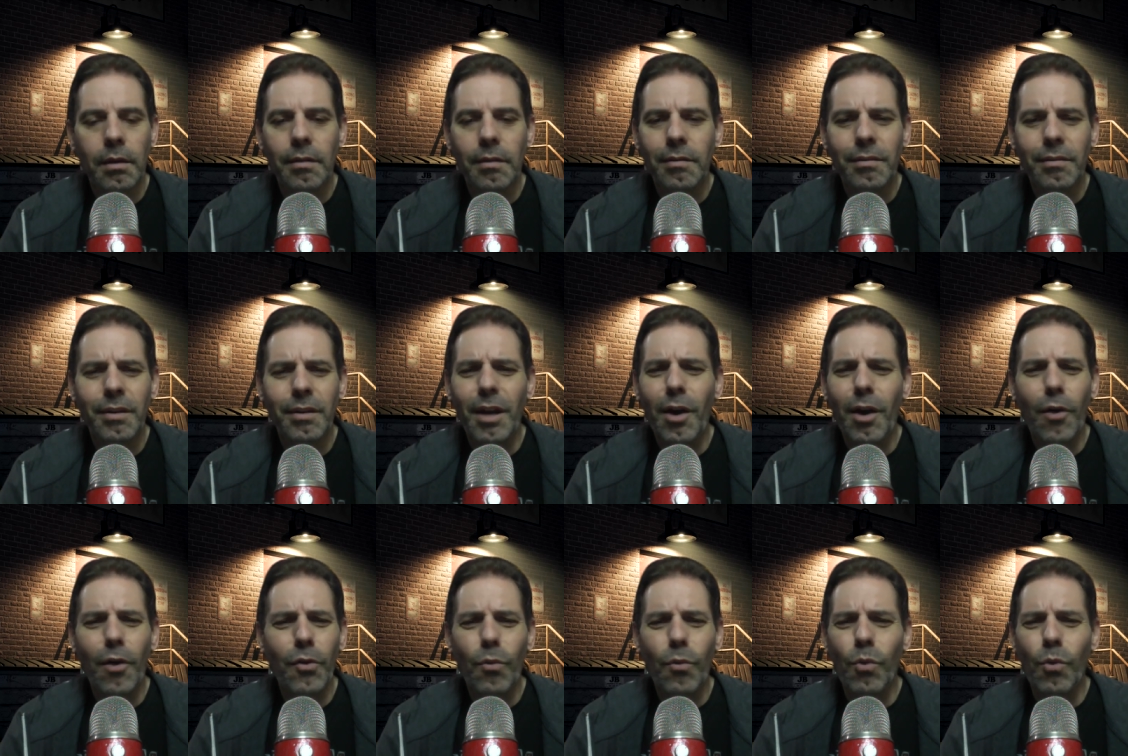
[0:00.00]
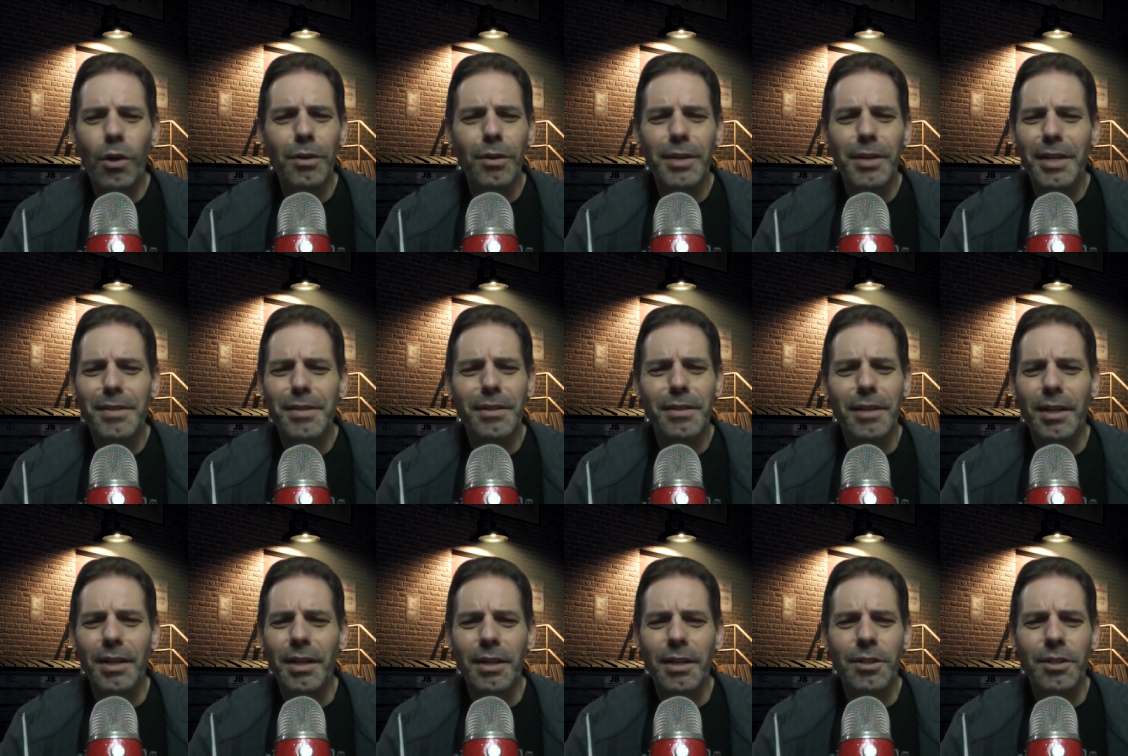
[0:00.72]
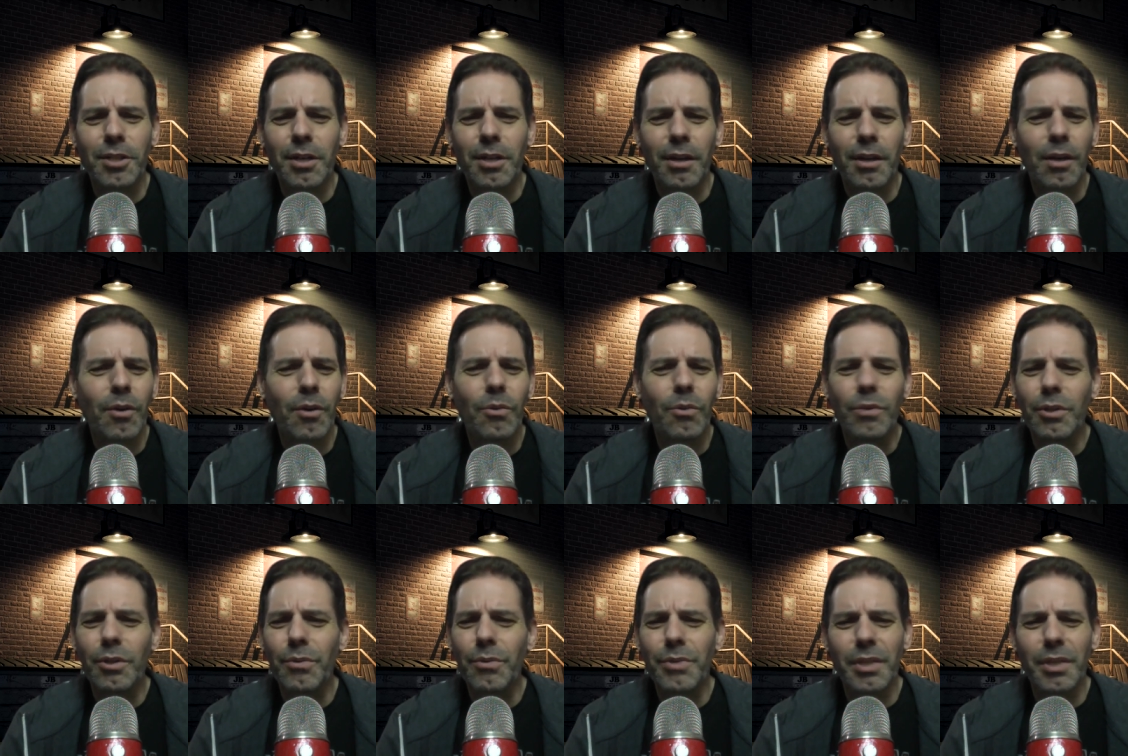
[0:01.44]
No, the world doesn't need you. Go
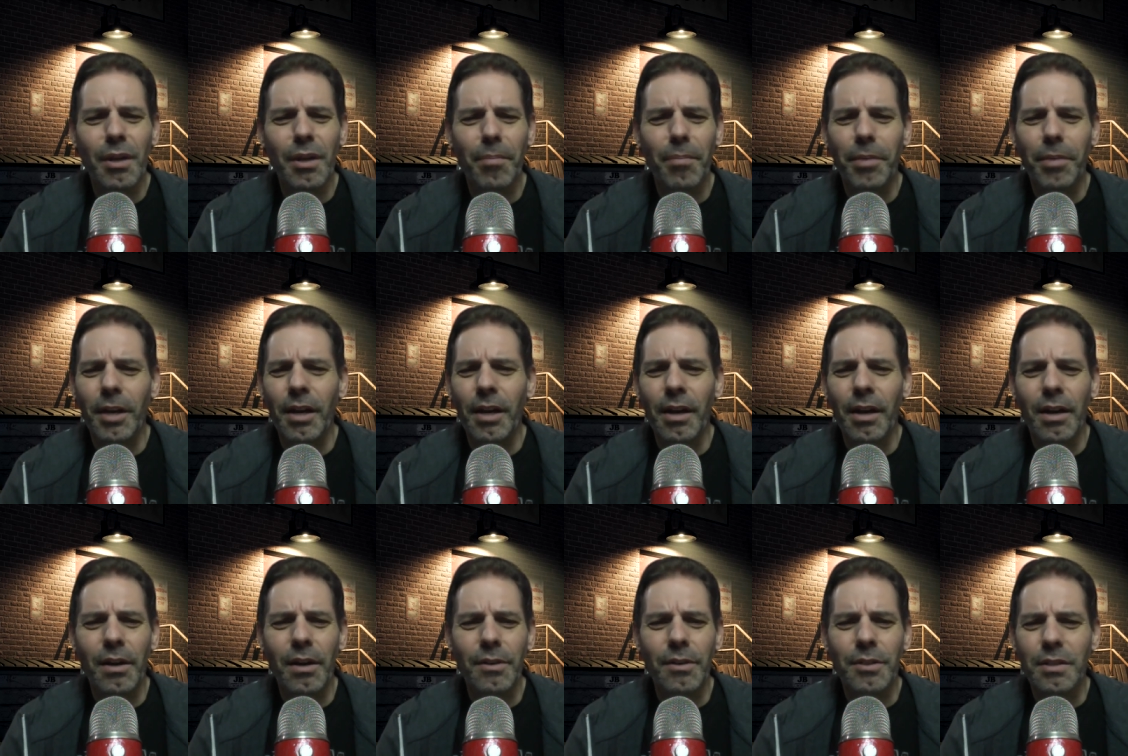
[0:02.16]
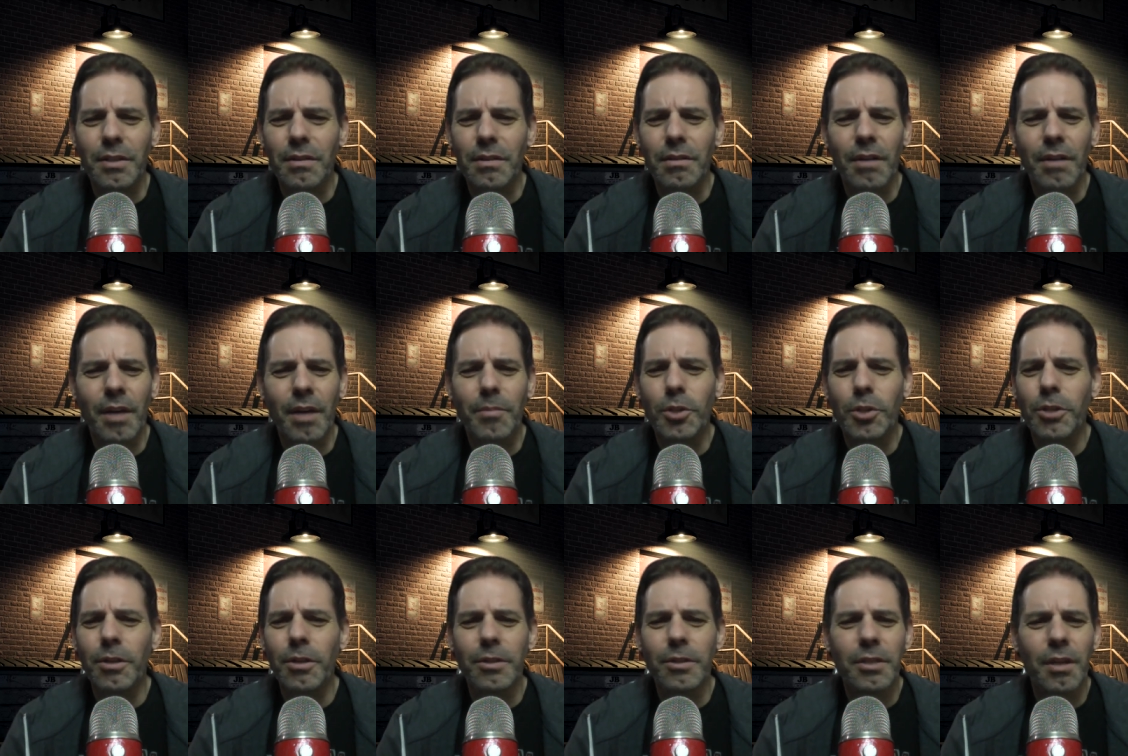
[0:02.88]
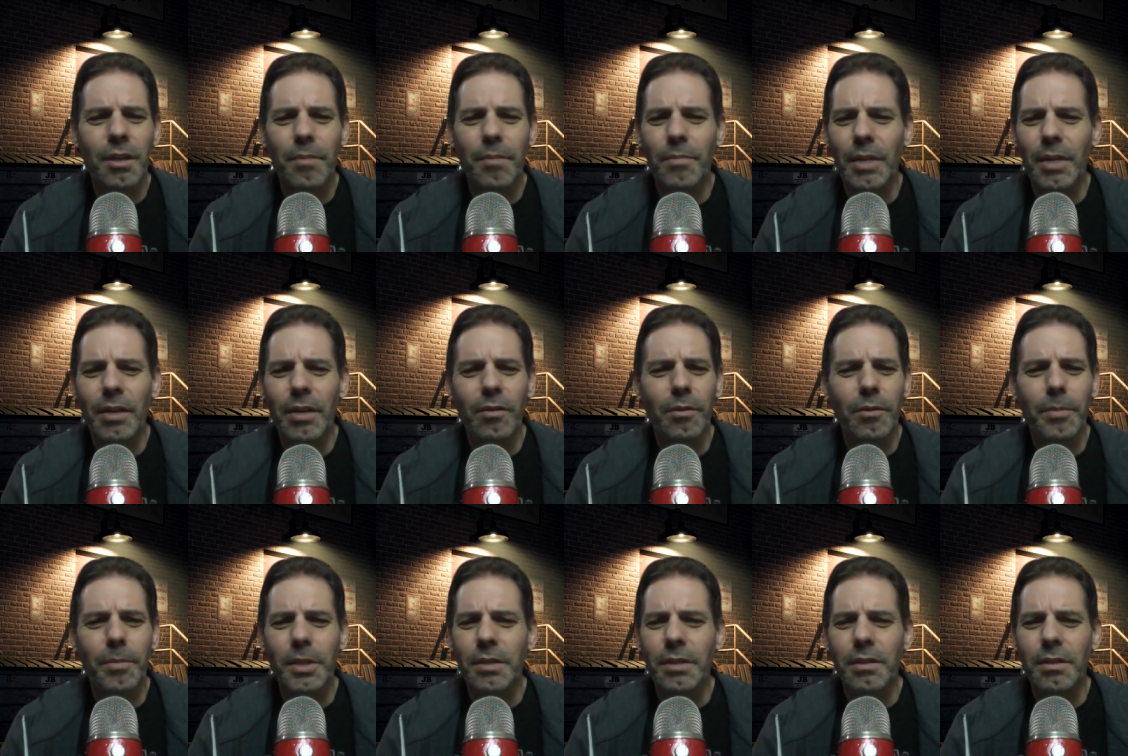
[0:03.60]
do something else. I'm sure there'll
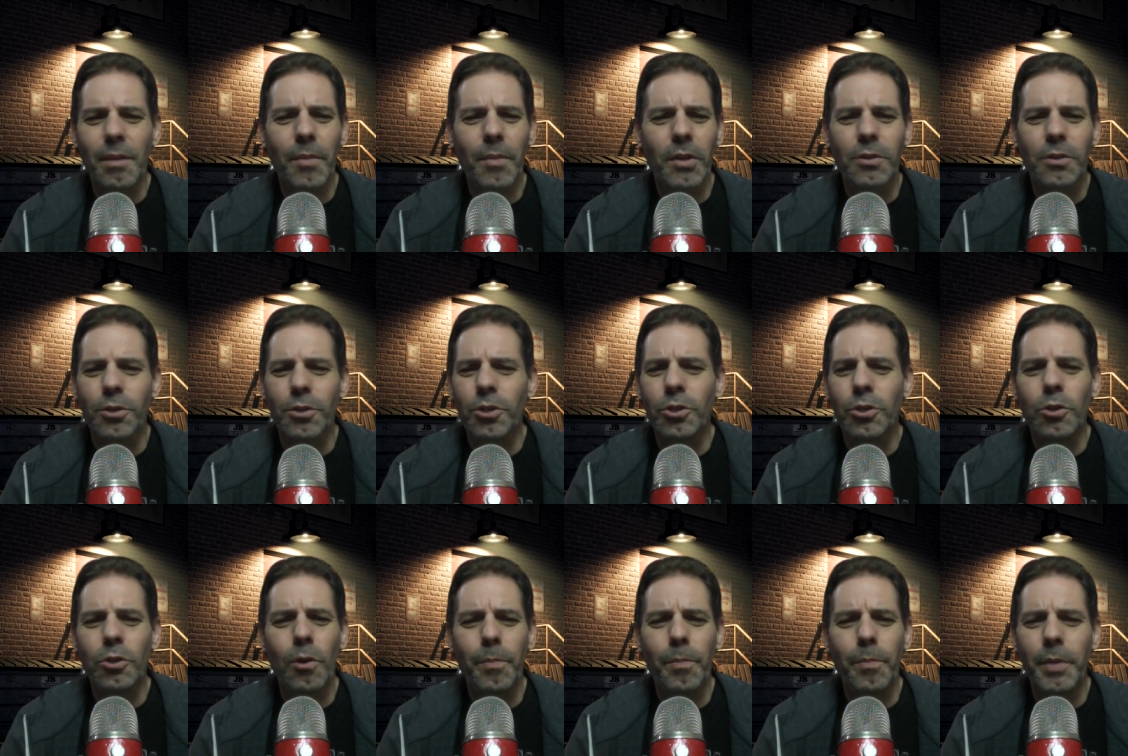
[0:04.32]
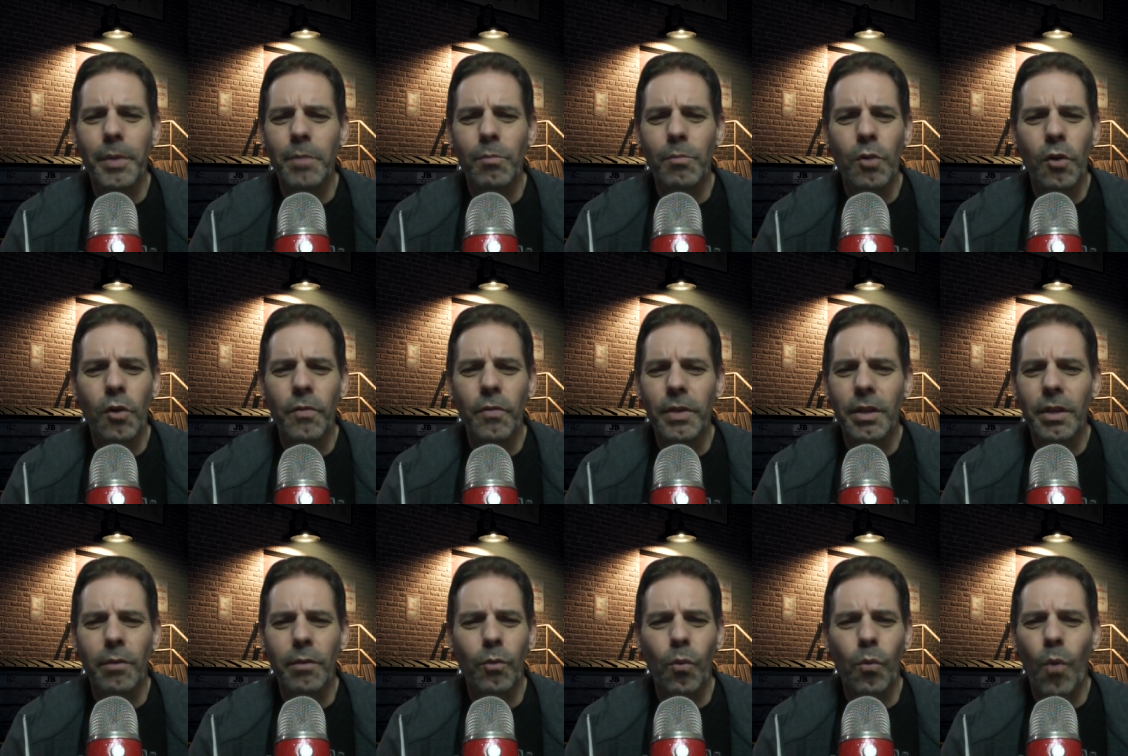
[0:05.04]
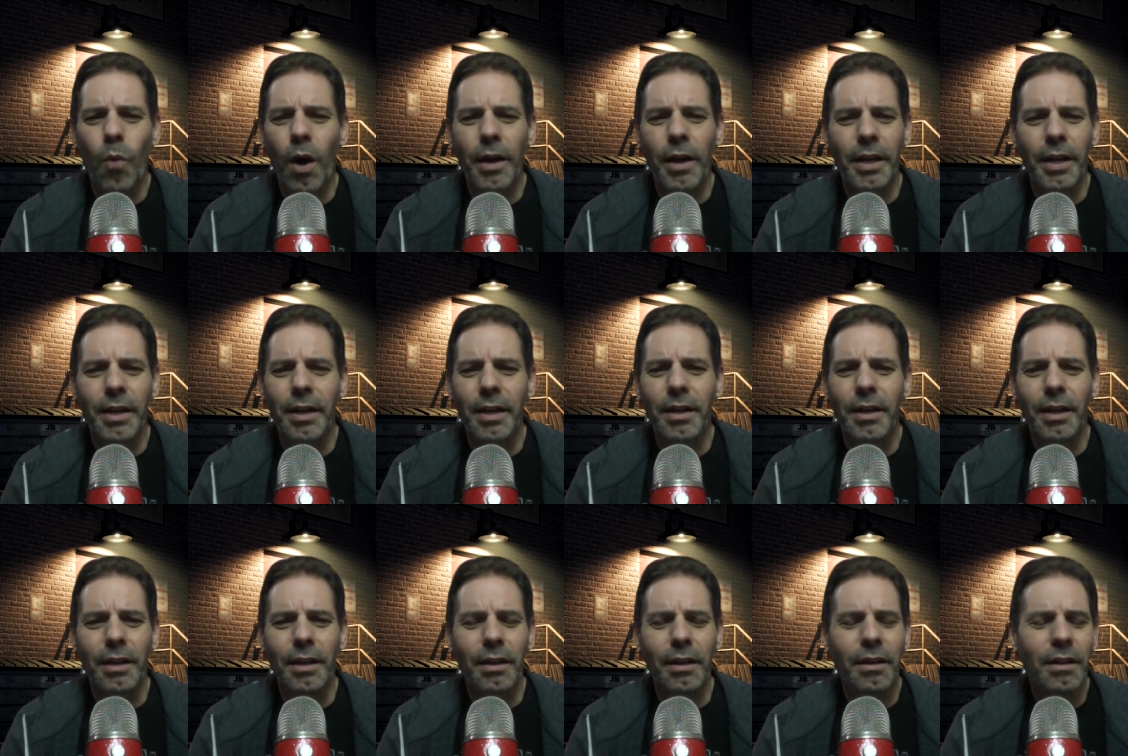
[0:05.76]
be some other stupid movie that will want you in
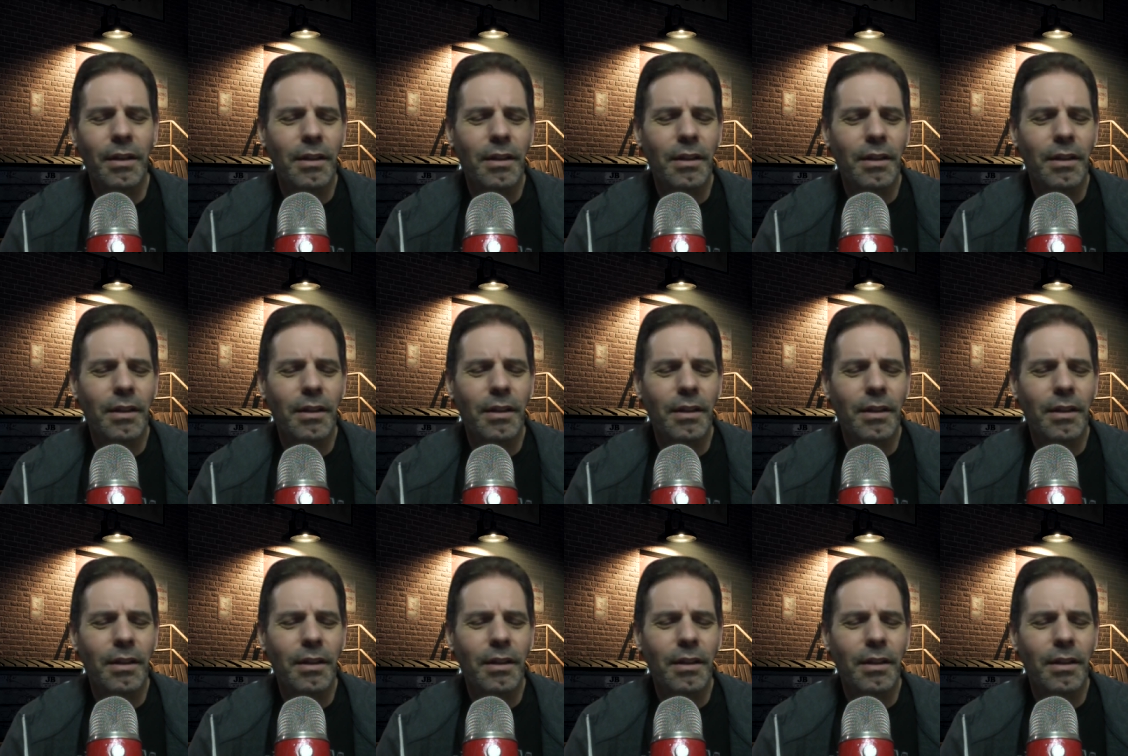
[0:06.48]
it.